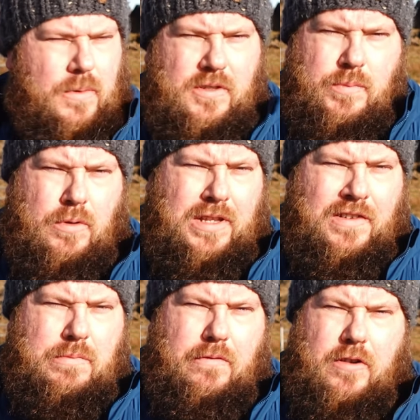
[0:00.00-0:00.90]
Somewhere I'll
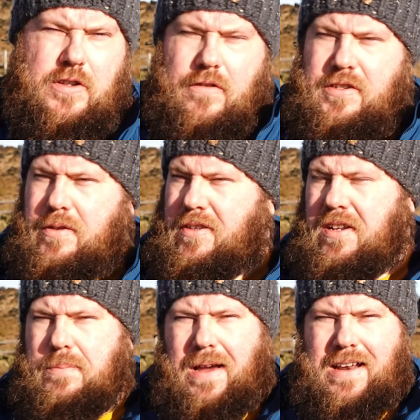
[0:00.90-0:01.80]
definitely be returned to. It's
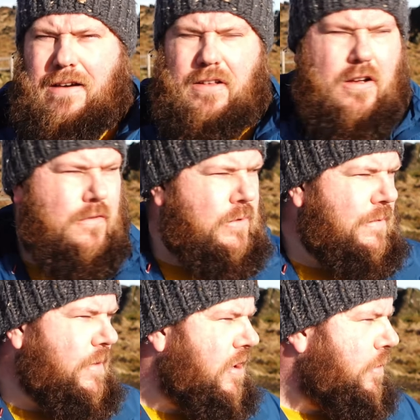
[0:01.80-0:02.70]
only about an hour and a half away
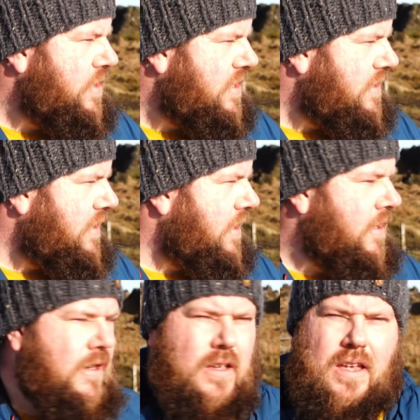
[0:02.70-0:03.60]
from home, which is
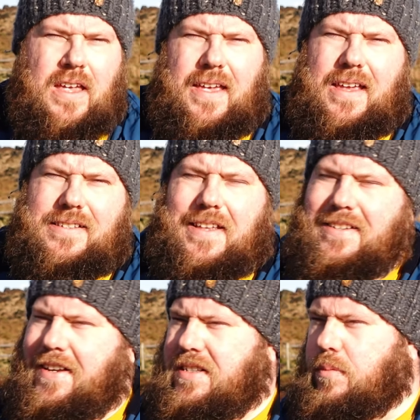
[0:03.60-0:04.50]
easily
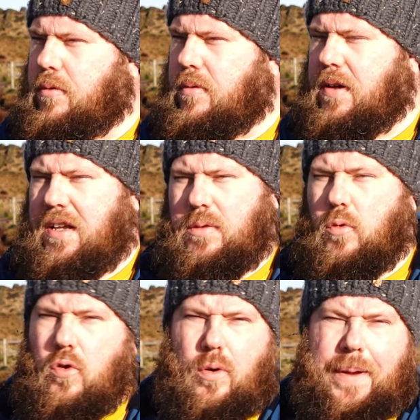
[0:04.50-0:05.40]
accessible, and the
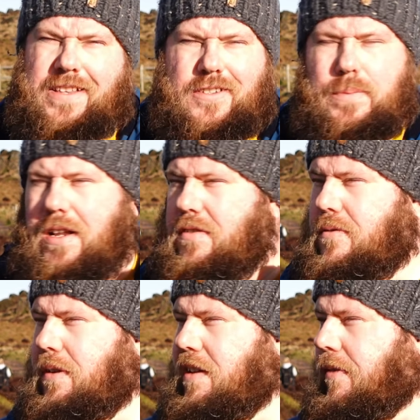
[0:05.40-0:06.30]
walk up ain't too bad at
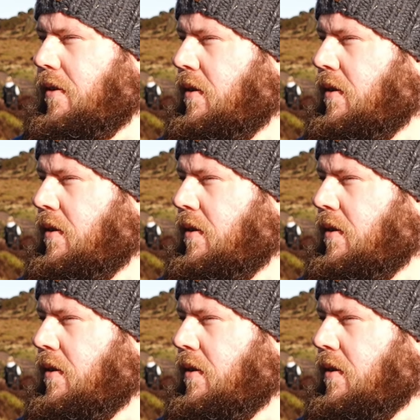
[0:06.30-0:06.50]
all either.